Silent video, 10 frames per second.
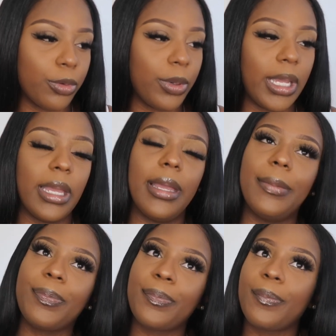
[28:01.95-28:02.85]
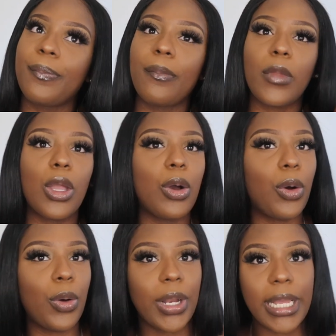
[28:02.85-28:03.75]
through it
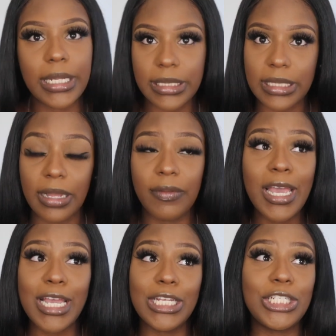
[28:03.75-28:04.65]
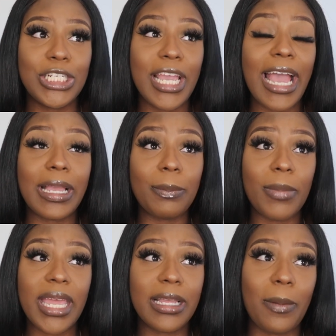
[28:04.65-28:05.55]
all that good stuff she had
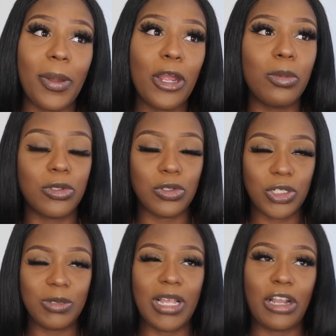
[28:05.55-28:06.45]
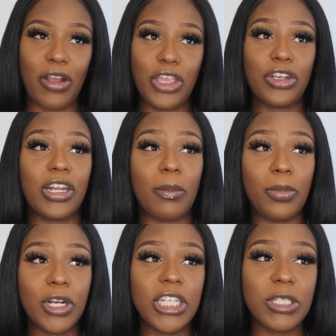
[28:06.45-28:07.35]
made it comparable to she was like all right you're gonna
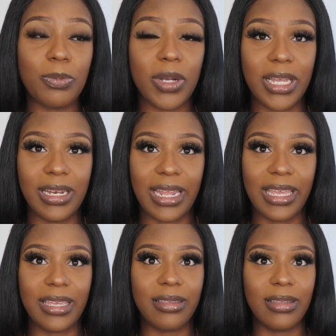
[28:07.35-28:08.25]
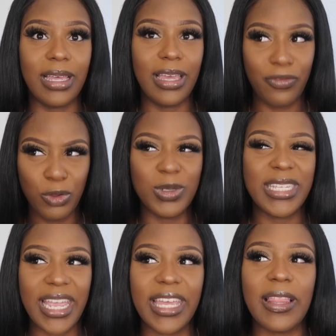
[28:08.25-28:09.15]
push but like if you was
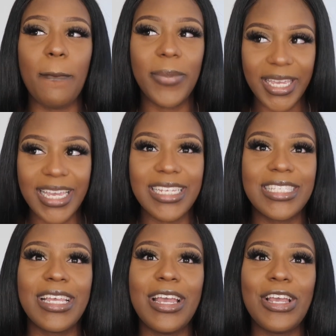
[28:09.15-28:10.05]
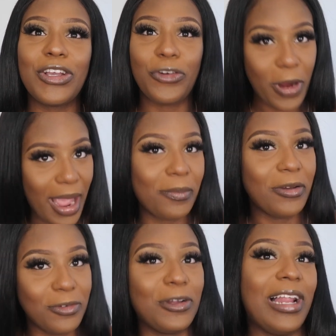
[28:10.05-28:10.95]
taking the biggest crap
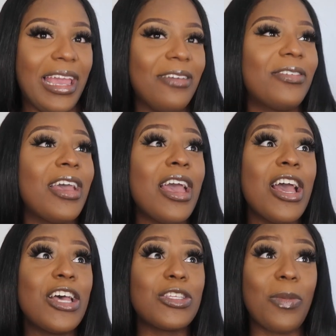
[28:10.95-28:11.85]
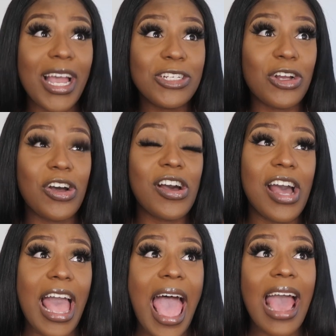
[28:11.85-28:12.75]
of your life so mind
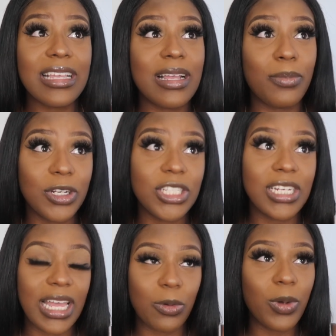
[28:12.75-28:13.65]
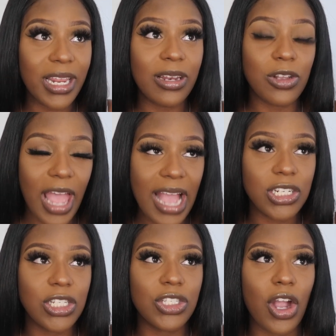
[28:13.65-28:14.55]
y'all as I'm pushing, like when it
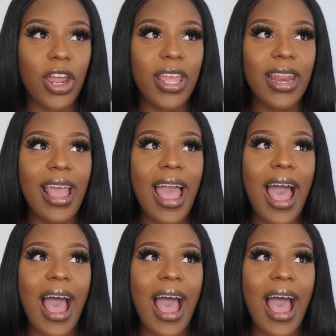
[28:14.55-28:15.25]
actually started,